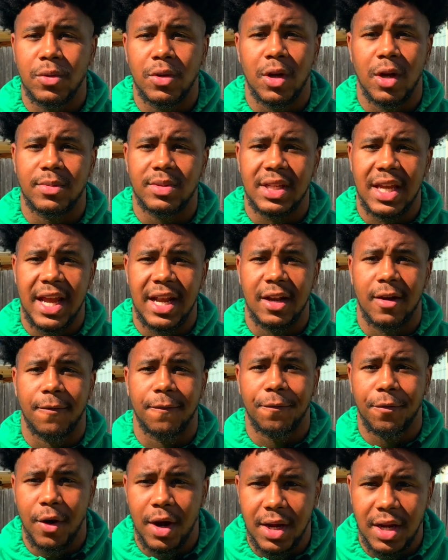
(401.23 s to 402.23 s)
you know what I'm saying, in the
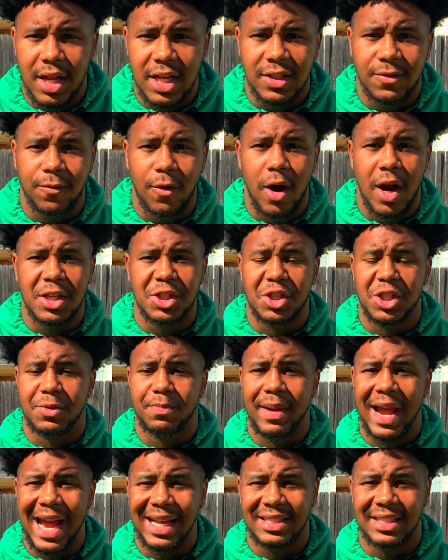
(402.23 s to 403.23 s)
front, as far as just
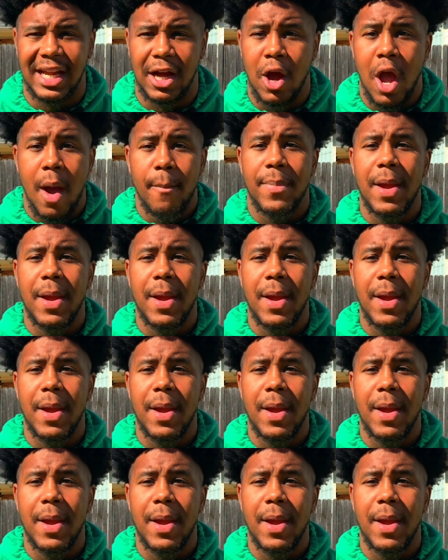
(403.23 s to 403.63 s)
passing out.